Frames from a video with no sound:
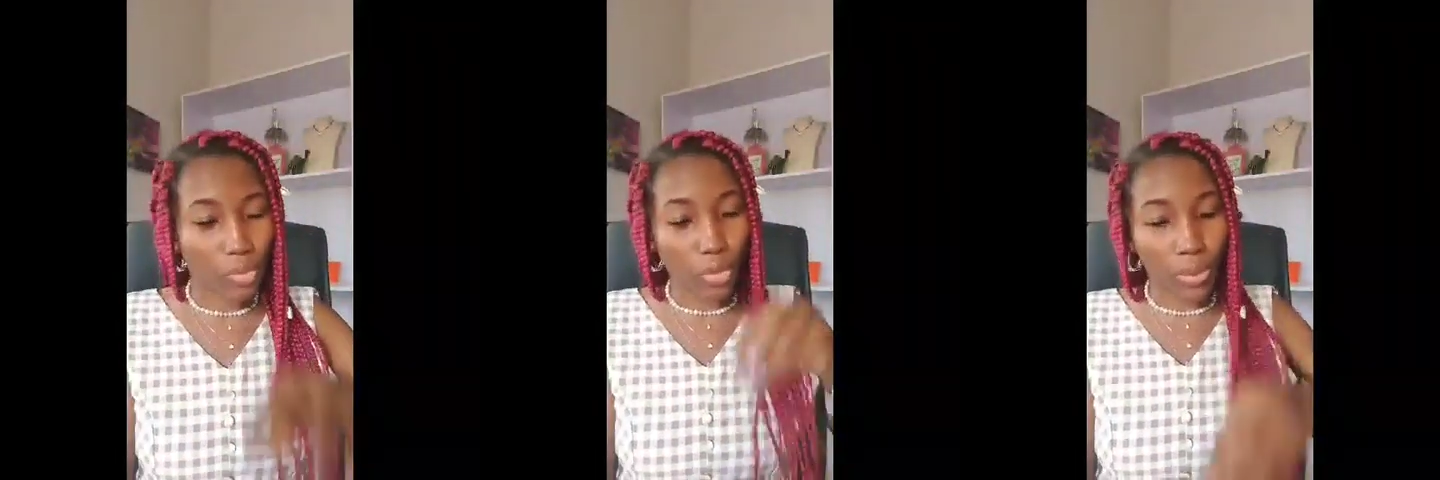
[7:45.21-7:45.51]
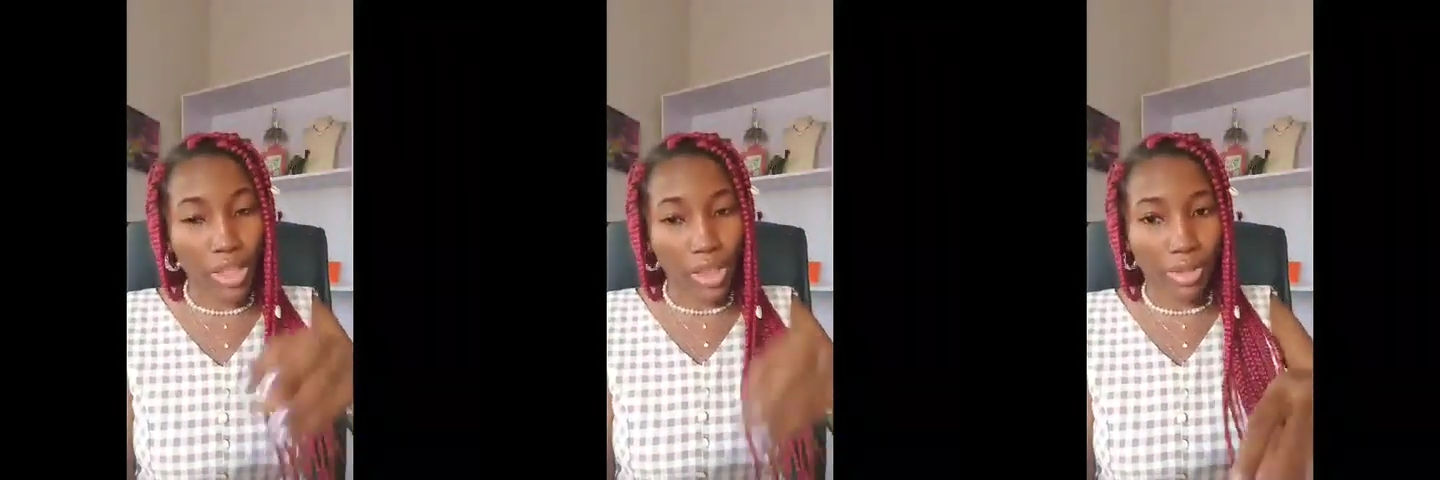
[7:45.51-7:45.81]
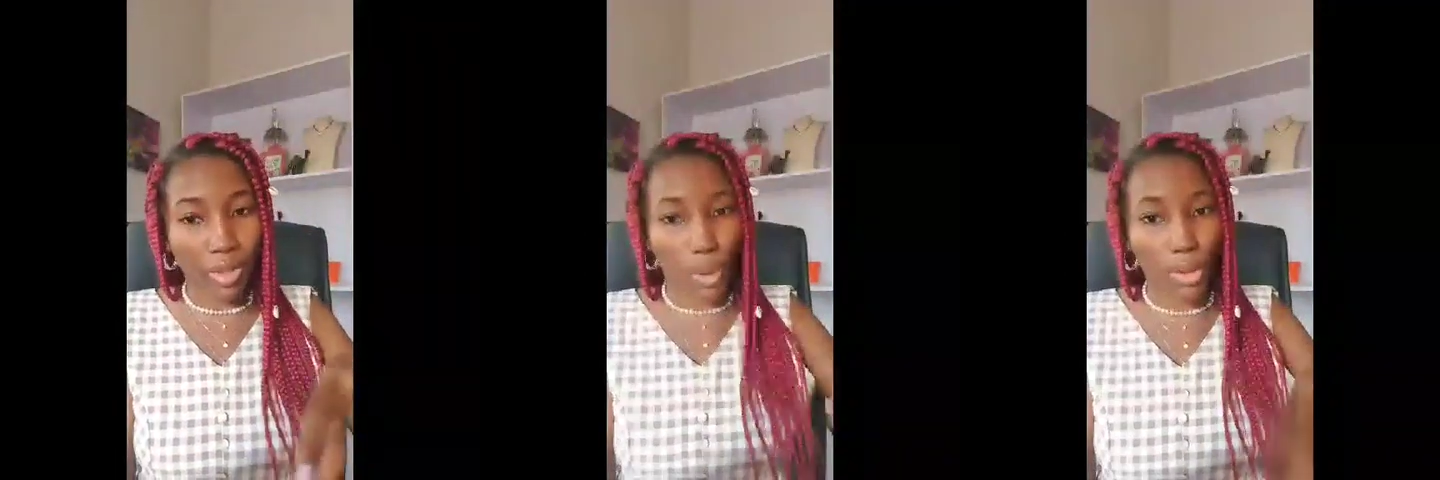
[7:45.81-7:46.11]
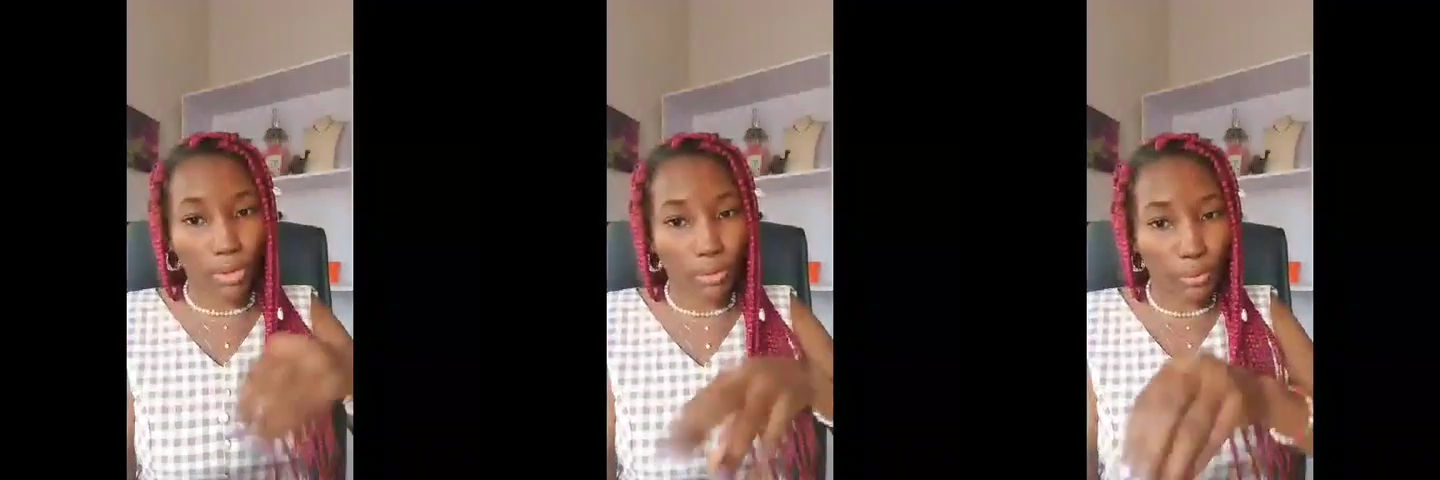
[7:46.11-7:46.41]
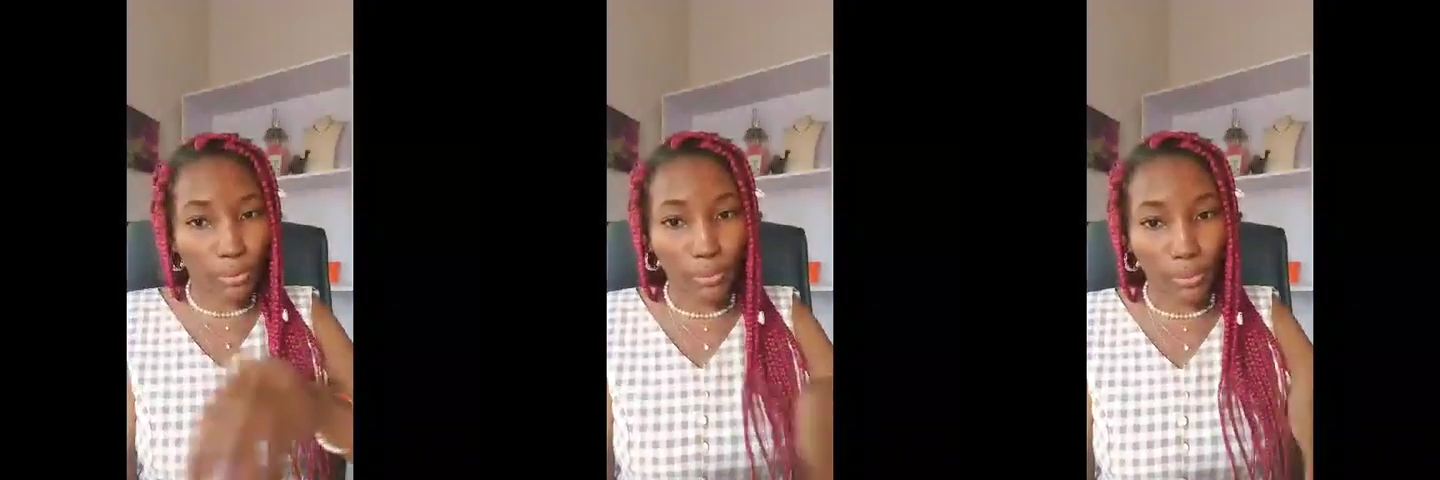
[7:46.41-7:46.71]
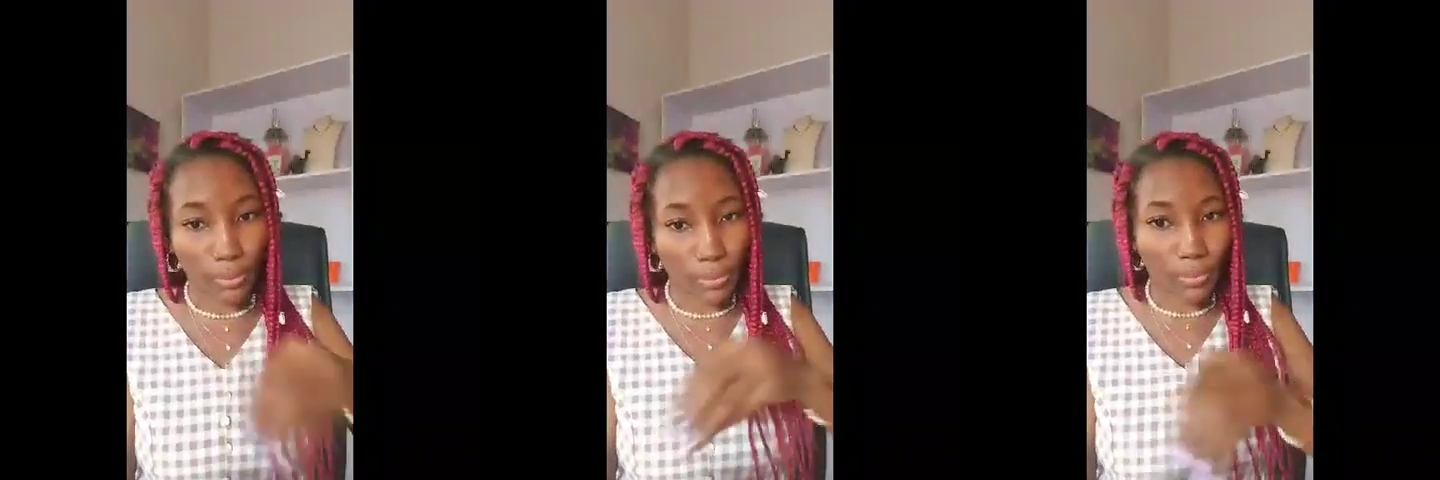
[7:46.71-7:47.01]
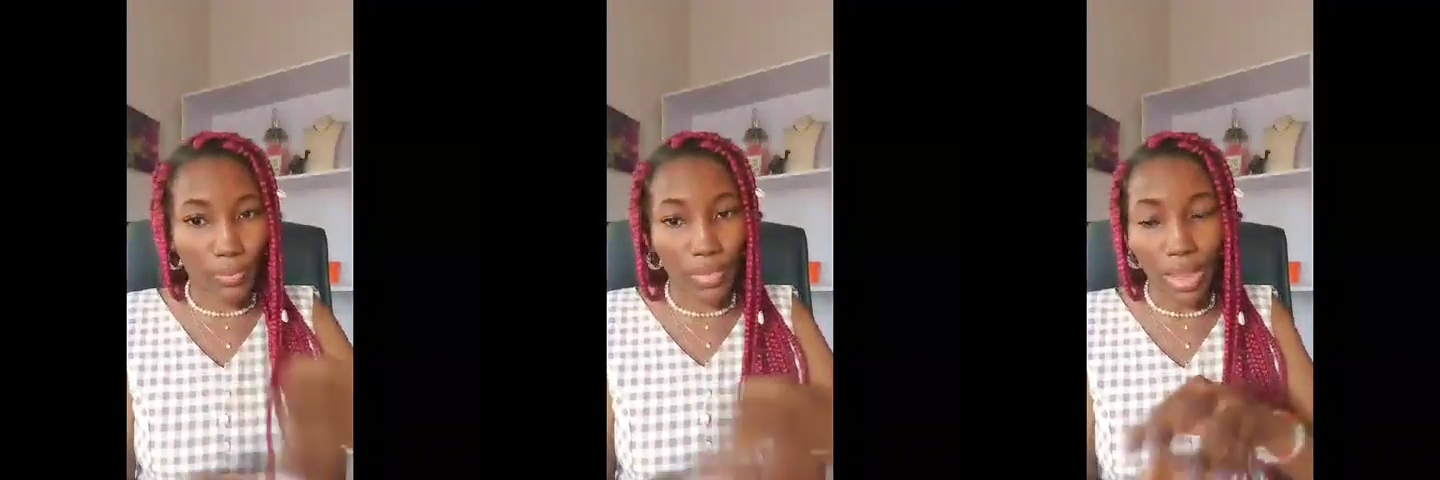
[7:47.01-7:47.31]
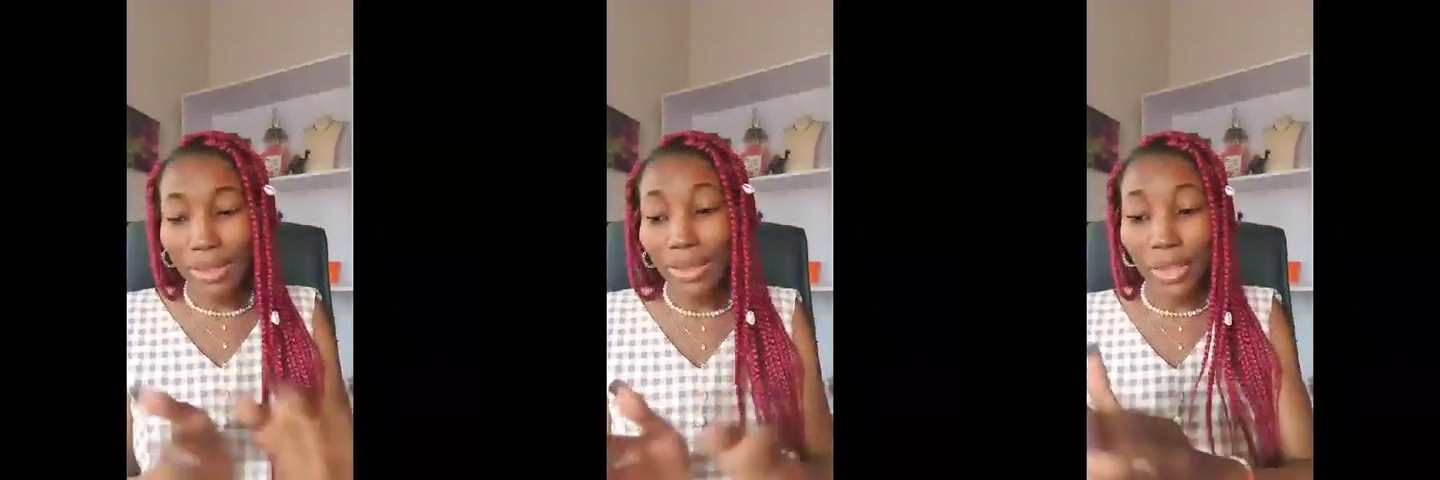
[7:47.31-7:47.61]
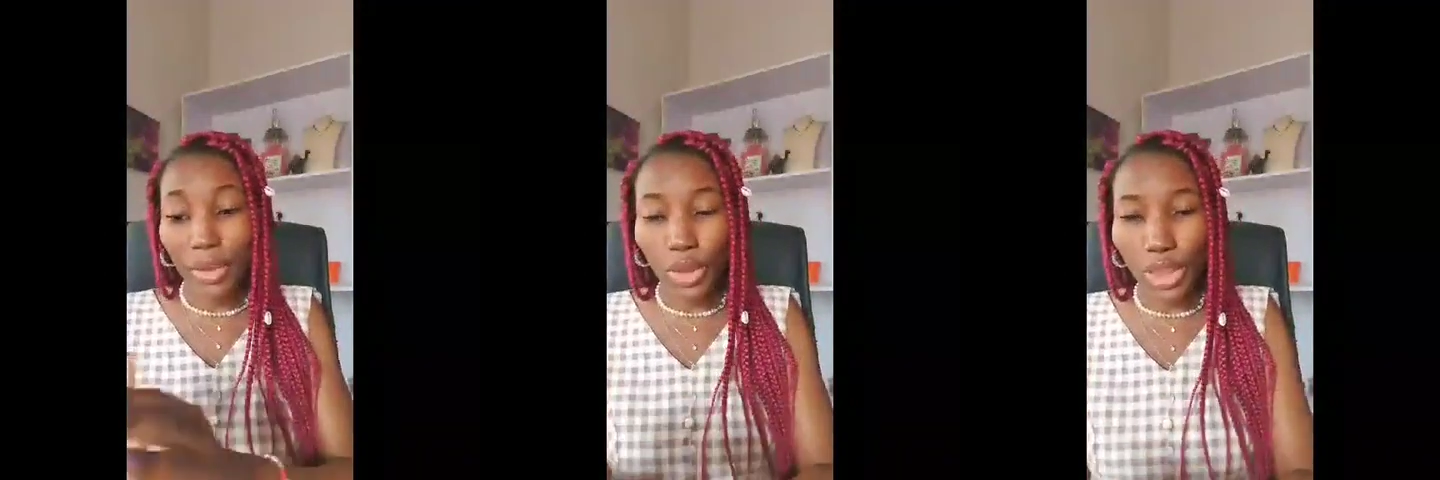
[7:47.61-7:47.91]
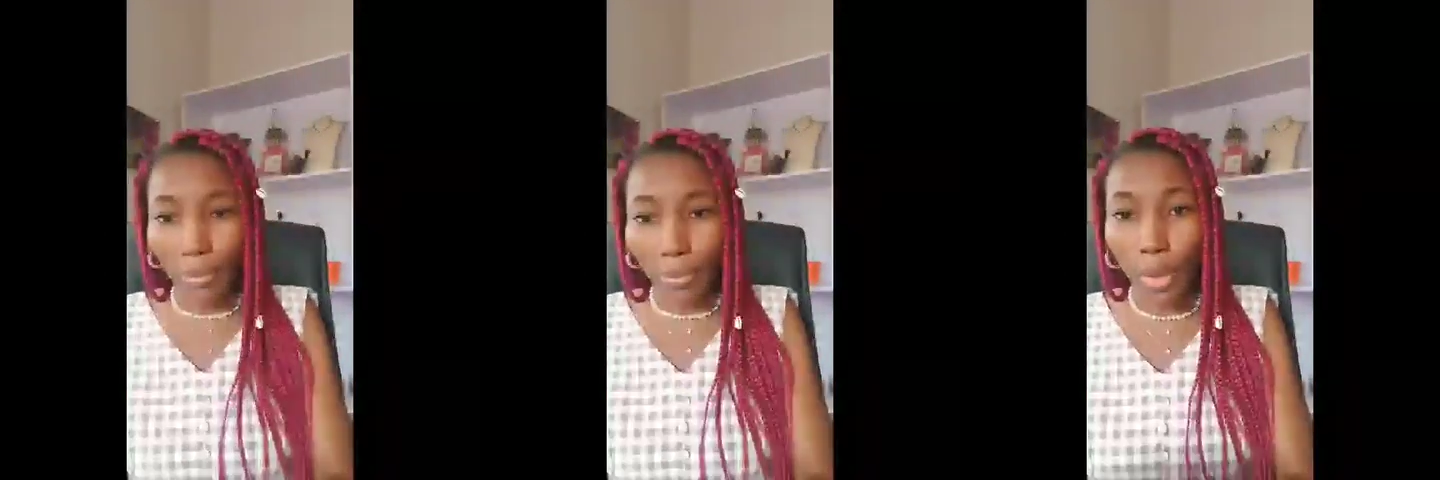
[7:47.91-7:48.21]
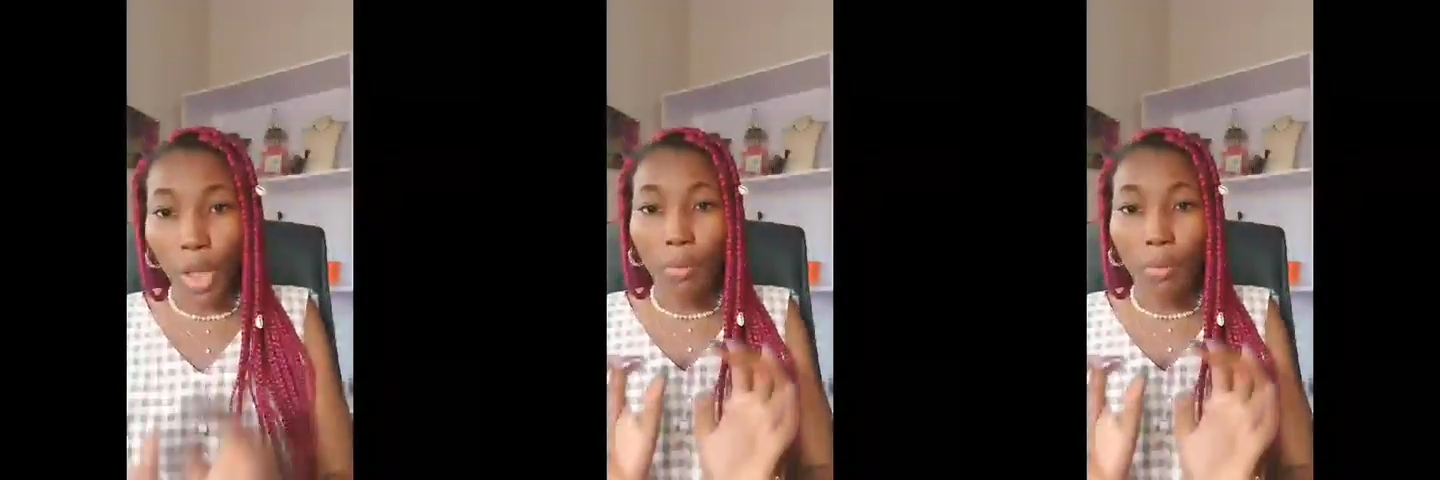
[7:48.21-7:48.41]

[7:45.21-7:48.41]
you mash it as well, and then you keep.